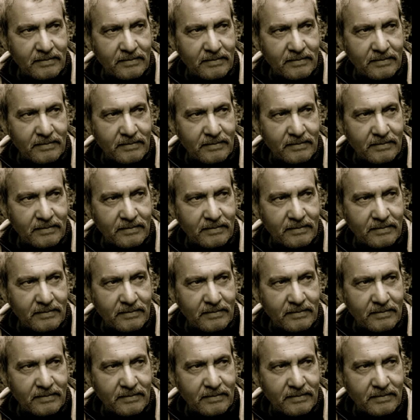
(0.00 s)

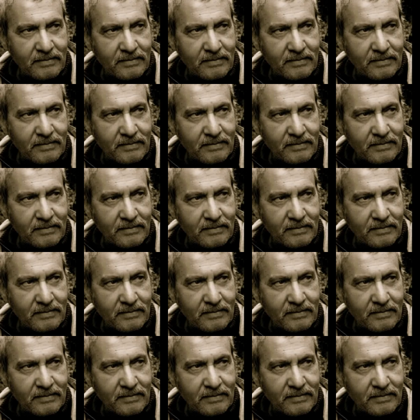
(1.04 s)

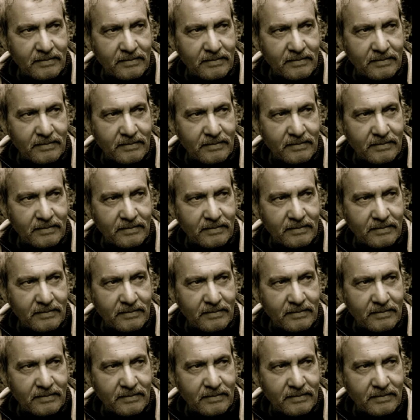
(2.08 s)

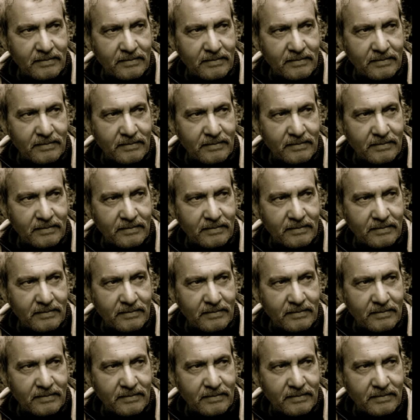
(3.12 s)

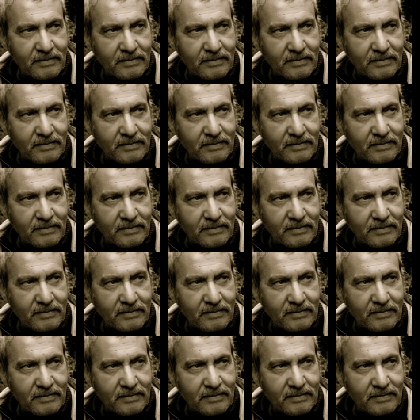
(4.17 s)

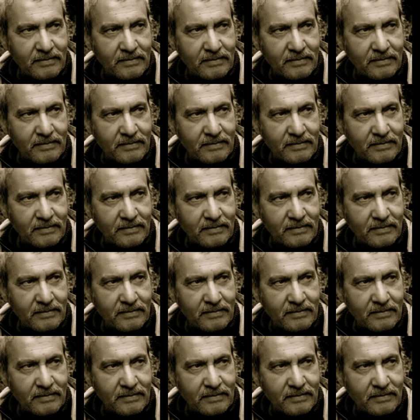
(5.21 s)
[no speech]